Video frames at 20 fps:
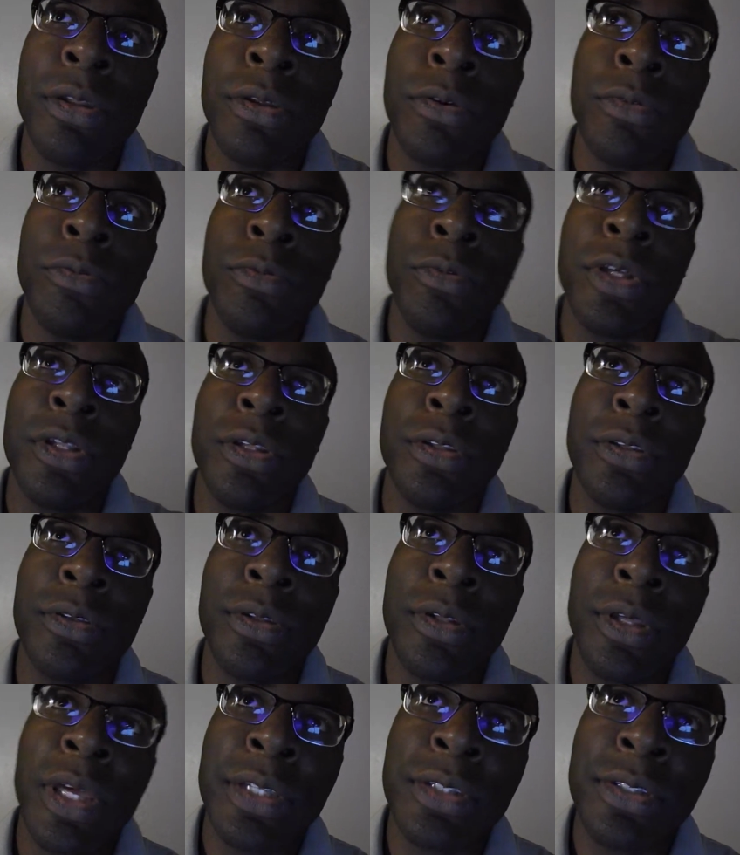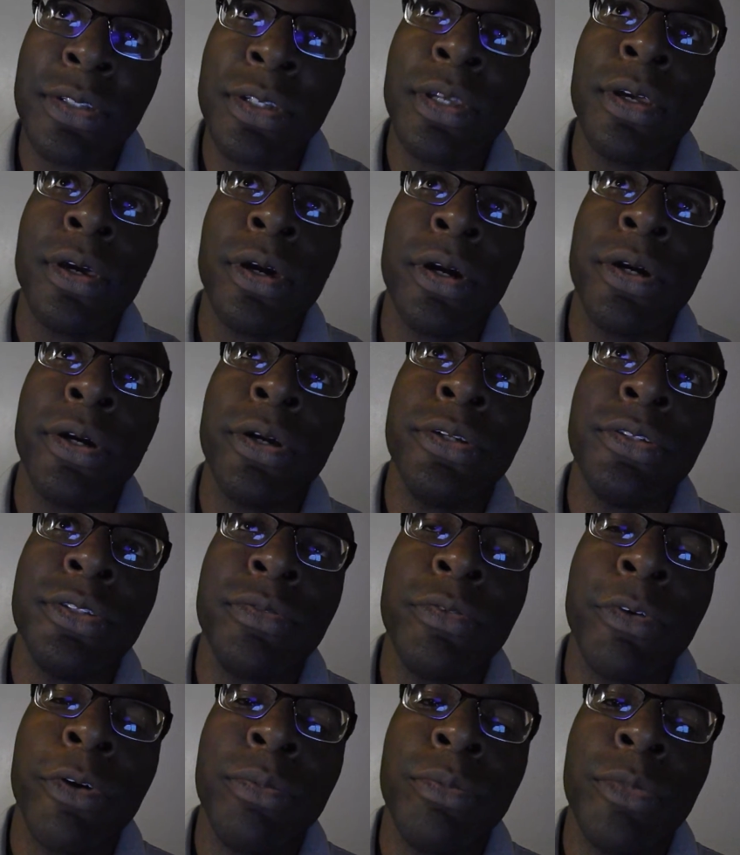with SD cards and
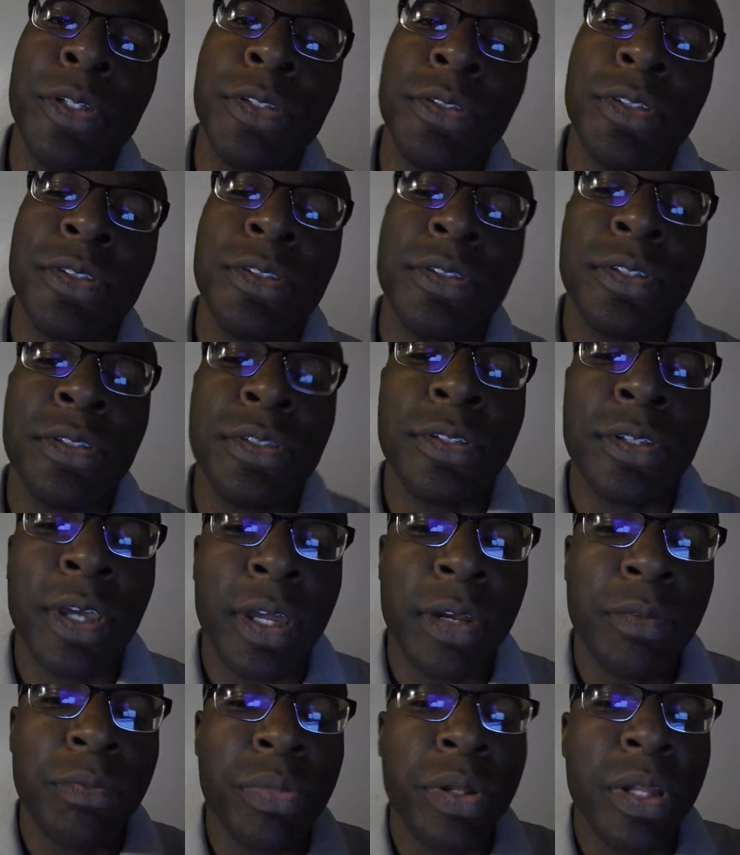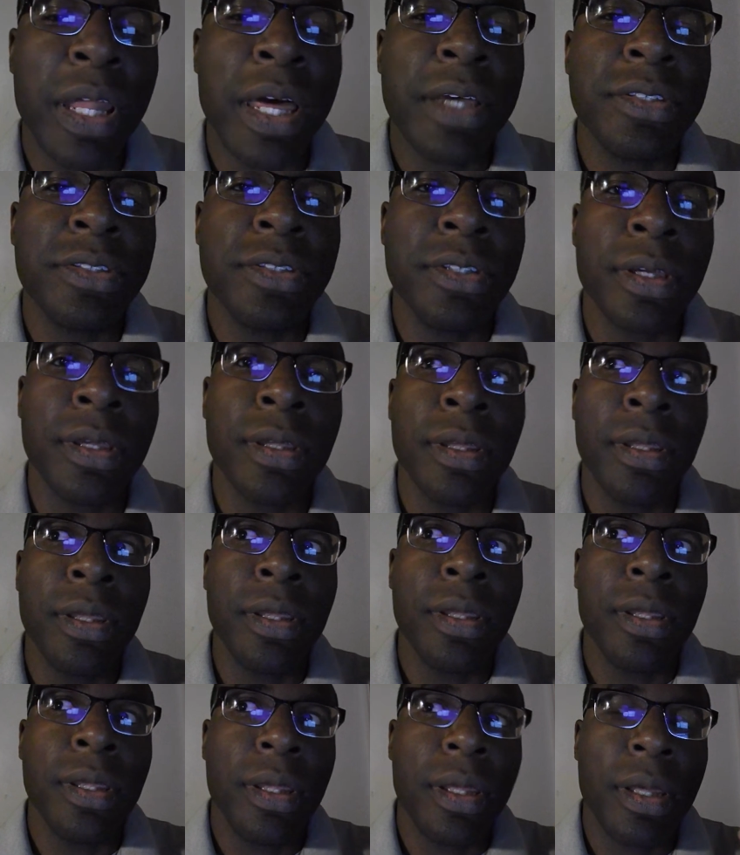very much as this kind of plastic
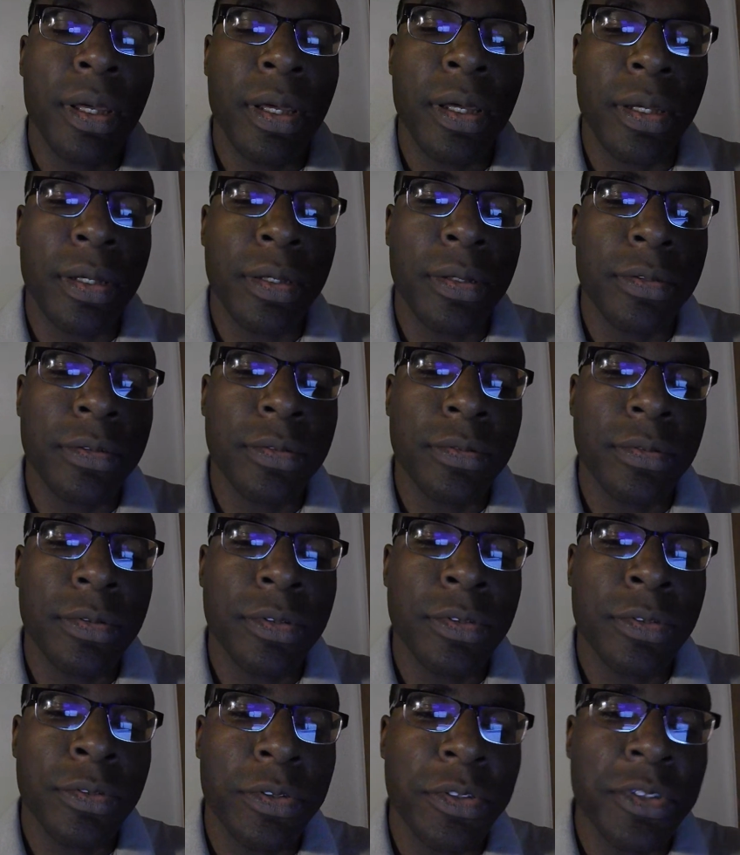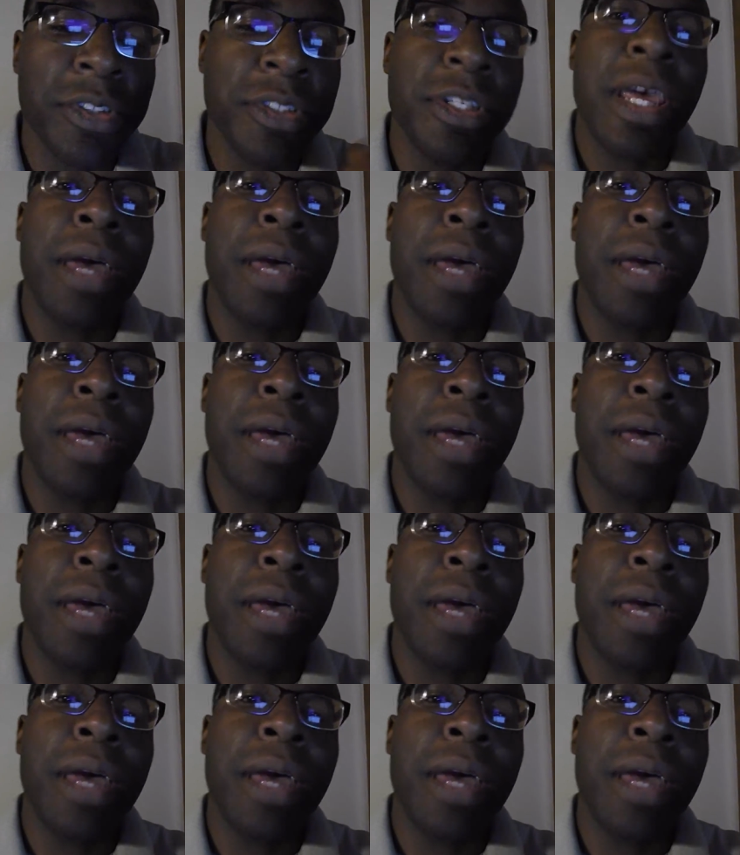sort of snap